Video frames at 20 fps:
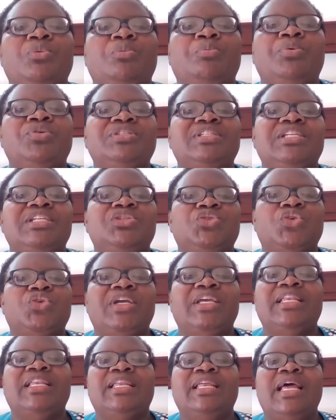put a
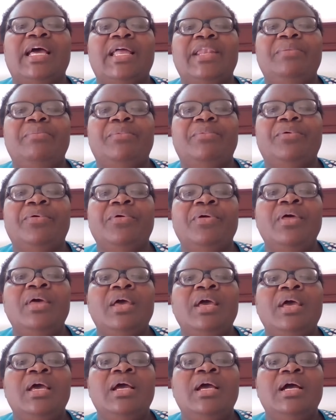donkey in an animal,
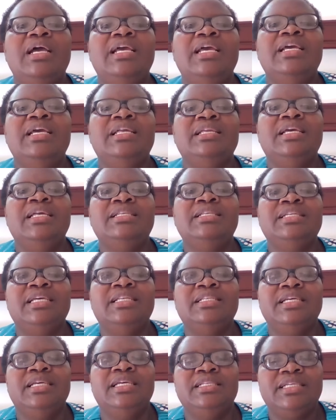
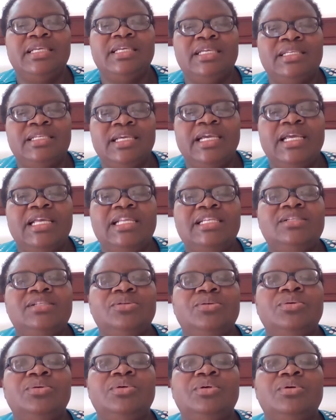in the
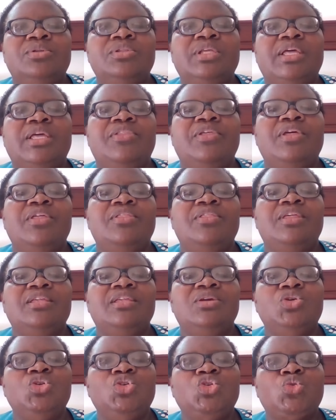cattle,
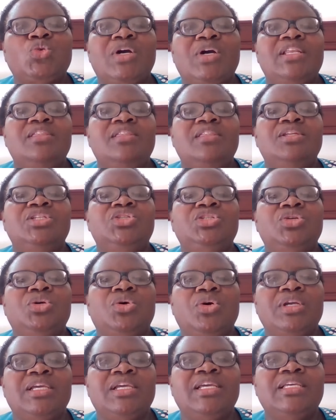usually the
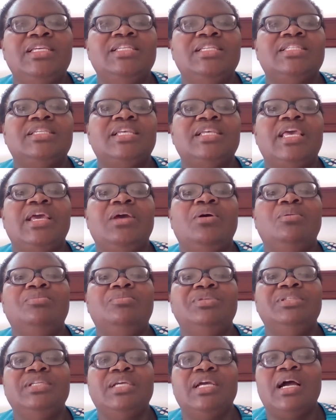donkey is
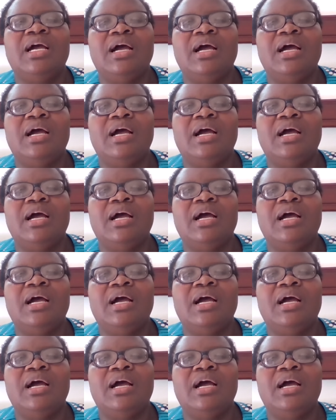helped